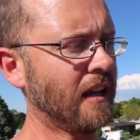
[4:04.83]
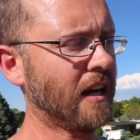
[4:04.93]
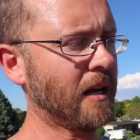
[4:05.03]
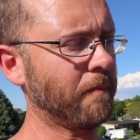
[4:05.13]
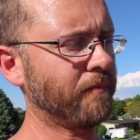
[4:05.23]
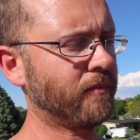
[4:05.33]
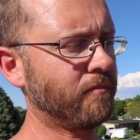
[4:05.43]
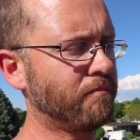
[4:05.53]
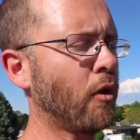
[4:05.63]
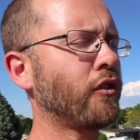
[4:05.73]
Um,
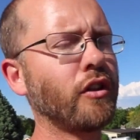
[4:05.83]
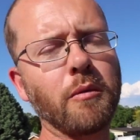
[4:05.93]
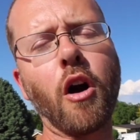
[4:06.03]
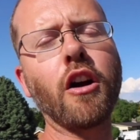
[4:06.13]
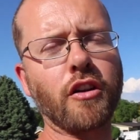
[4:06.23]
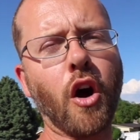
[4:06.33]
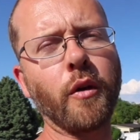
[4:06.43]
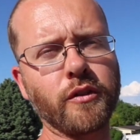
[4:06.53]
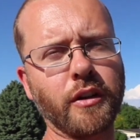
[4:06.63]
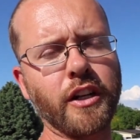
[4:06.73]
both of them aren't
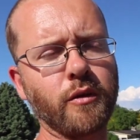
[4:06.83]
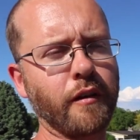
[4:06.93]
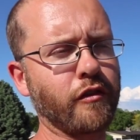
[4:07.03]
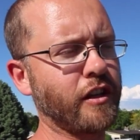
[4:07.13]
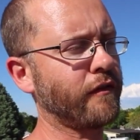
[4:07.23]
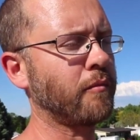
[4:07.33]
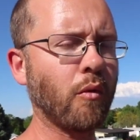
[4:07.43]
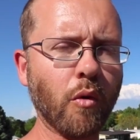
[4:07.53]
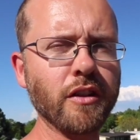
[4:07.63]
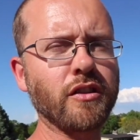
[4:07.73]
always running 24-7,
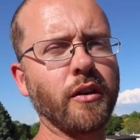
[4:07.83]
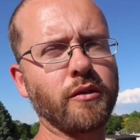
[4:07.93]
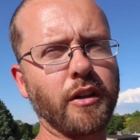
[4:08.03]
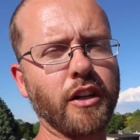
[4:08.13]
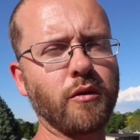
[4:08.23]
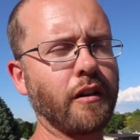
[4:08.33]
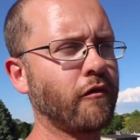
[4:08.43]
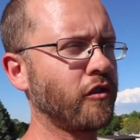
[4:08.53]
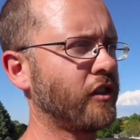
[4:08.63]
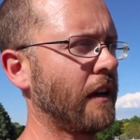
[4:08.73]
but one's always running
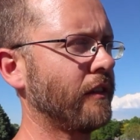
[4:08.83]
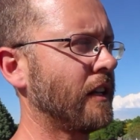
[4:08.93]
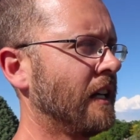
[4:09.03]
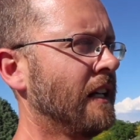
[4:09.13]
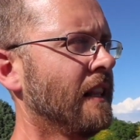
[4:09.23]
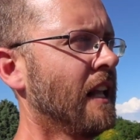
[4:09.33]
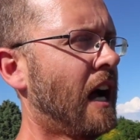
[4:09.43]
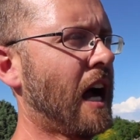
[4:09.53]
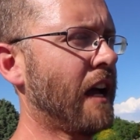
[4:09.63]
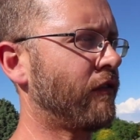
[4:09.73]
24-7.
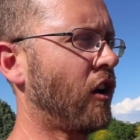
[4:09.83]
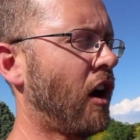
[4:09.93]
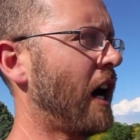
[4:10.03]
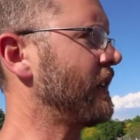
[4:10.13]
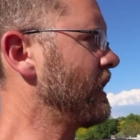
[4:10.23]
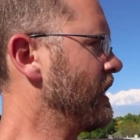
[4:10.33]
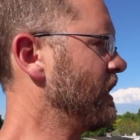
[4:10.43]
I've got